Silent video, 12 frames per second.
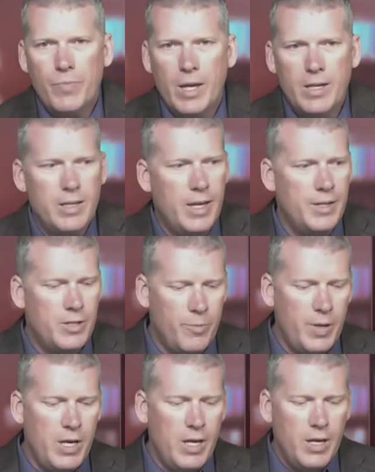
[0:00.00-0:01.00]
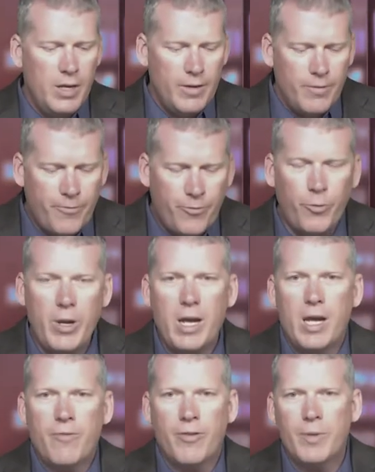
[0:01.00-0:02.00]
and to be
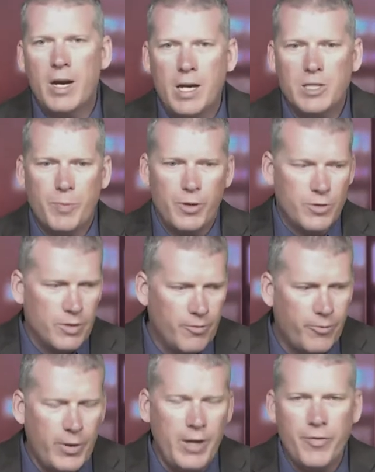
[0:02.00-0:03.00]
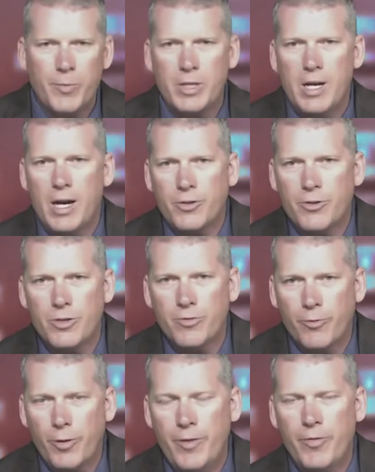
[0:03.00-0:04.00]
free from the hospitals and free from the doctors and
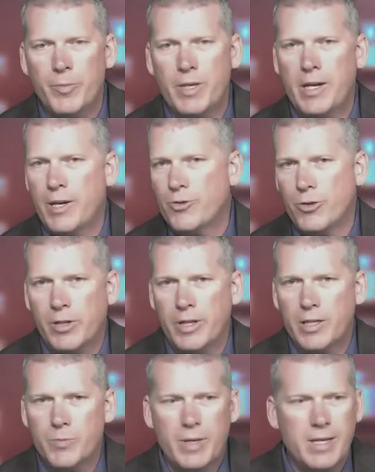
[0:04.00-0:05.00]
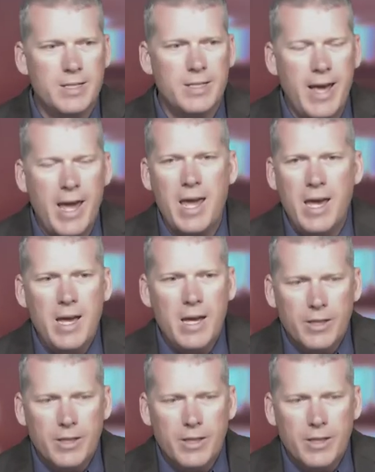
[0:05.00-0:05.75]
free from the cancer clinics because they,